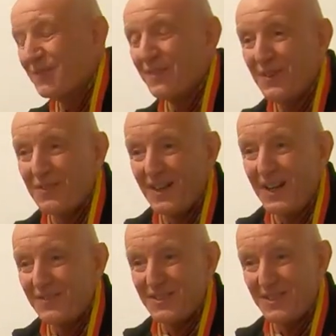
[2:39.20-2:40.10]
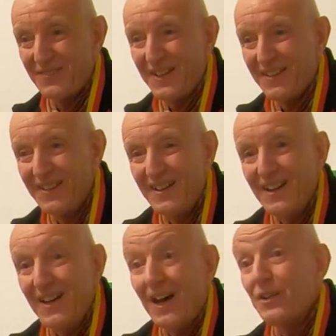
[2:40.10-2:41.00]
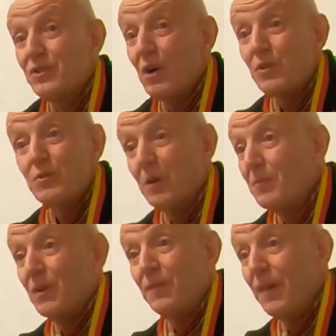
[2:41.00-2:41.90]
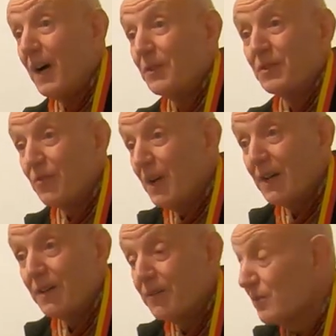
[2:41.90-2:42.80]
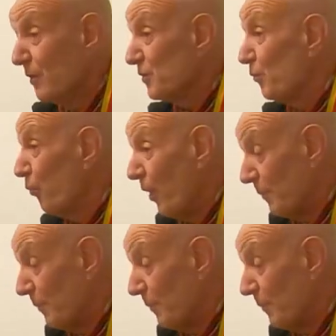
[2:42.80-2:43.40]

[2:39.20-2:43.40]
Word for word: from the Folklife Survey. And there's always one more file to read, there's always one